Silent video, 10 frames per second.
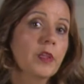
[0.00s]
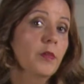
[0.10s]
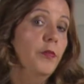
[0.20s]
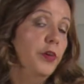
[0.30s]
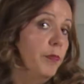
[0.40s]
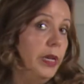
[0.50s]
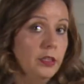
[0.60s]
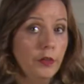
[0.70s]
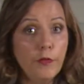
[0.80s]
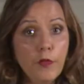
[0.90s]

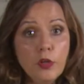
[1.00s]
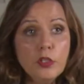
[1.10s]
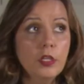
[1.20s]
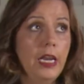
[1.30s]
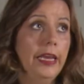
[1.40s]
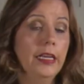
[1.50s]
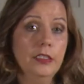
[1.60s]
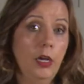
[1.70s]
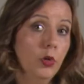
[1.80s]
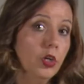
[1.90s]
Fermented foods like
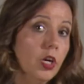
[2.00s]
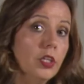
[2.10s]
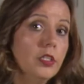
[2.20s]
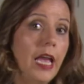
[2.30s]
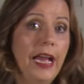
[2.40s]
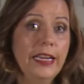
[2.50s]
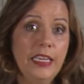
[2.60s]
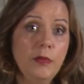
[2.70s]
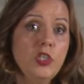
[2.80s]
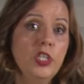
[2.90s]
sauerkraut and
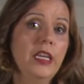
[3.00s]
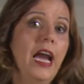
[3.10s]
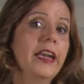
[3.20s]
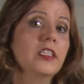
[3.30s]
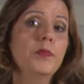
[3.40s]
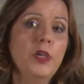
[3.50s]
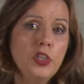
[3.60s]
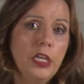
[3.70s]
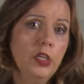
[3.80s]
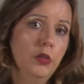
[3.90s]
kimchi are
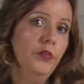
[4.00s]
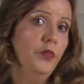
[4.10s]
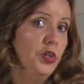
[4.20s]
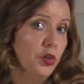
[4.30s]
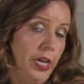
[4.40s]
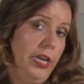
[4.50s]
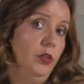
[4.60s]
especially good for your gut